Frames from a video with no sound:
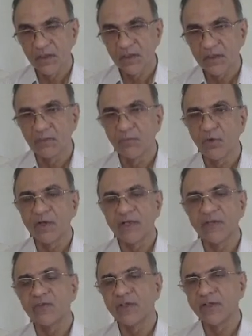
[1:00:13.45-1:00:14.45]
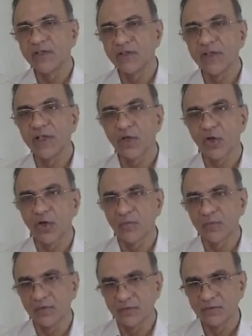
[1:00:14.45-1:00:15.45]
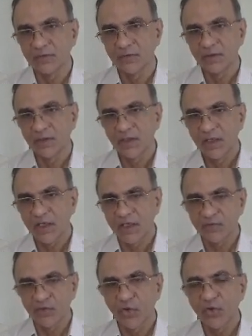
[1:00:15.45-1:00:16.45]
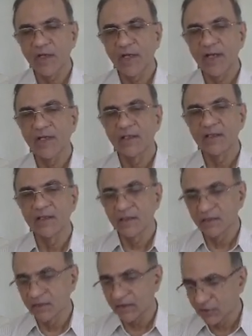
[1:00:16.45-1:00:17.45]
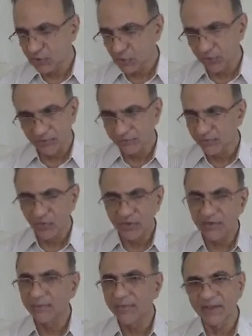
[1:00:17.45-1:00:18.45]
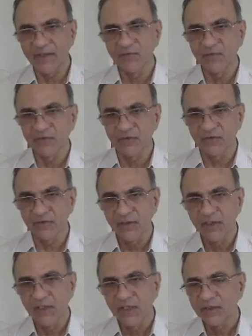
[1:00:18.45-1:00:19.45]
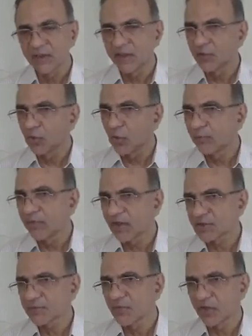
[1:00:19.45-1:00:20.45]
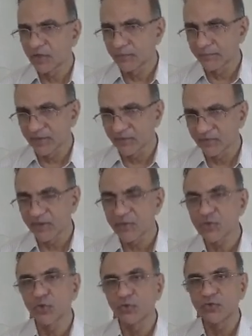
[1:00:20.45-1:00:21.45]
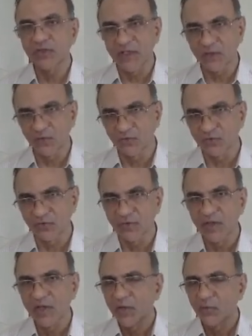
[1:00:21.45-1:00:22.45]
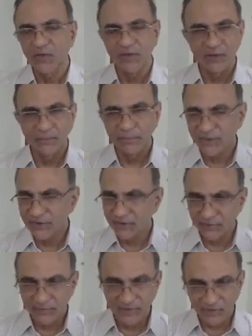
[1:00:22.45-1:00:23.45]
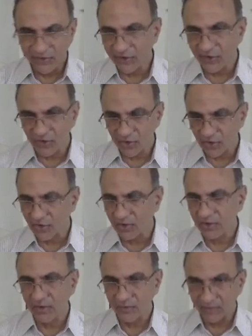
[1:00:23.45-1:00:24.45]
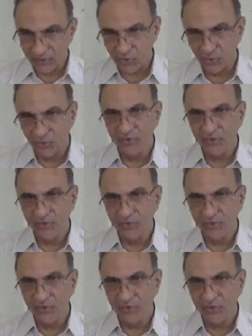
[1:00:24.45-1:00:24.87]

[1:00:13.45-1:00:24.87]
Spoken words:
The bone density is near normal. And if you look at I'll show you. If you look at the metaphysis, there is no brush border appearance. It shows sclerosis, whether the patient has been treated or not. Now I'll show you